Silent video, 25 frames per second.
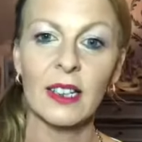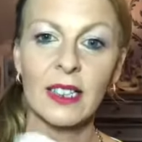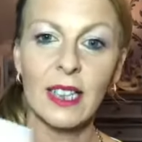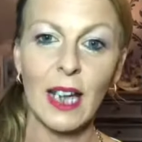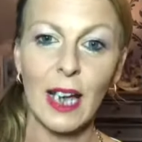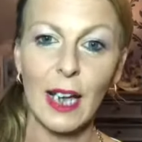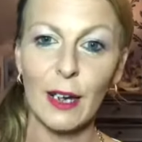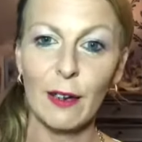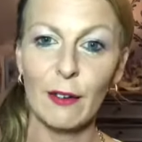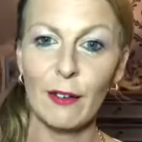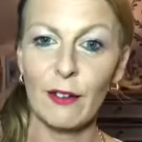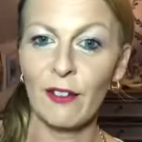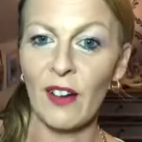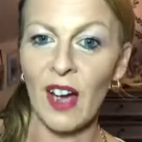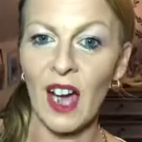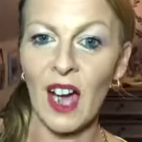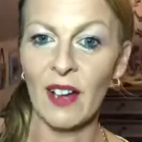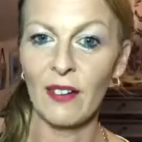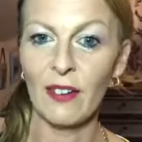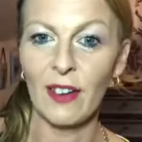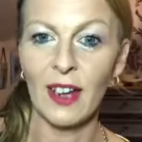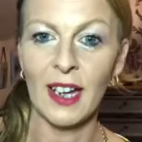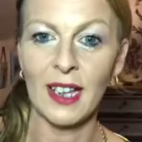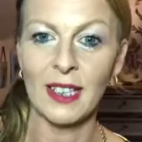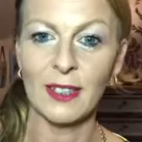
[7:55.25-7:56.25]
Daily
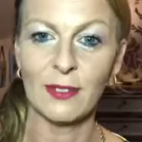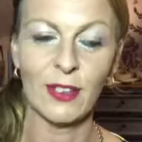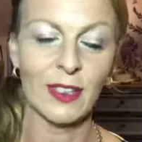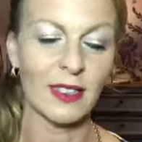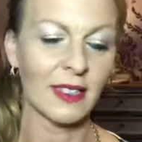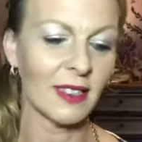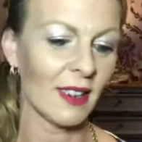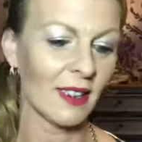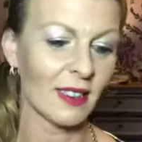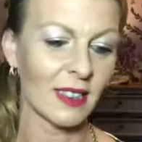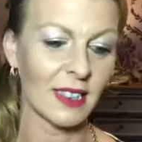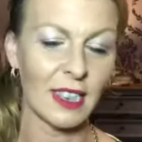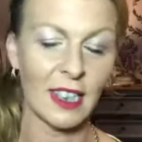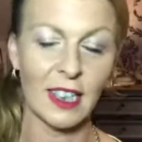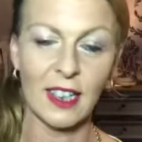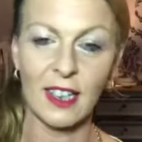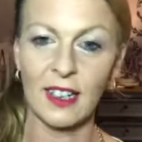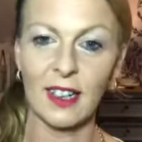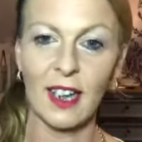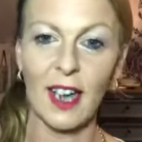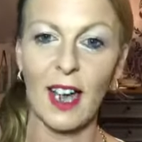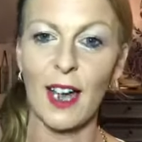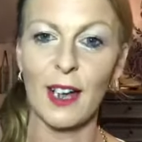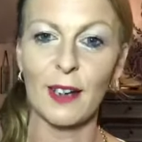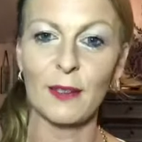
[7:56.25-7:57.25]
Revive, hair's fantastic
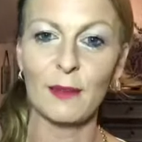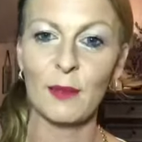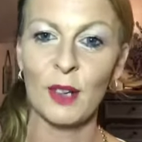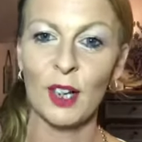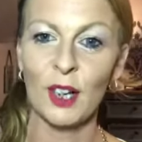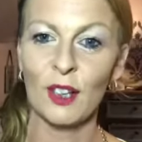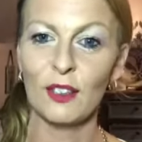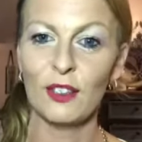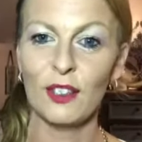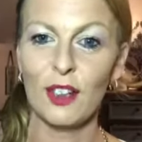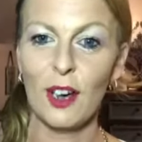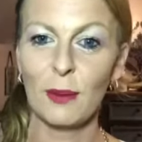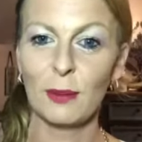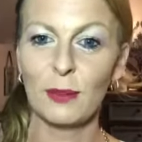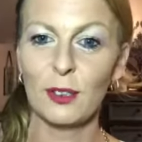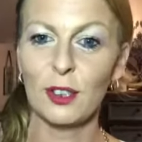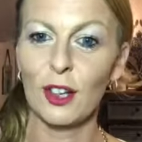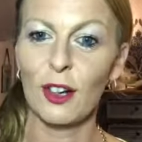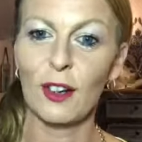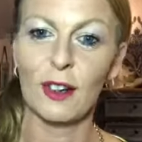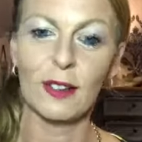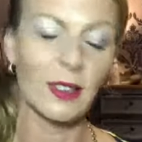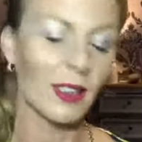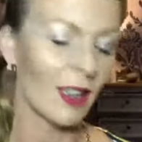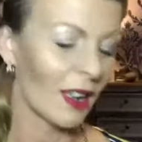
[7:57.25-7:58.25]
again. Job
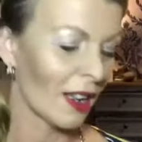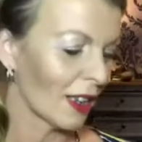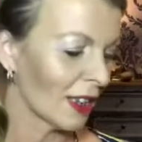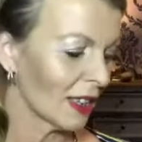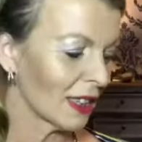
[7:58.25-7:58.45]
done.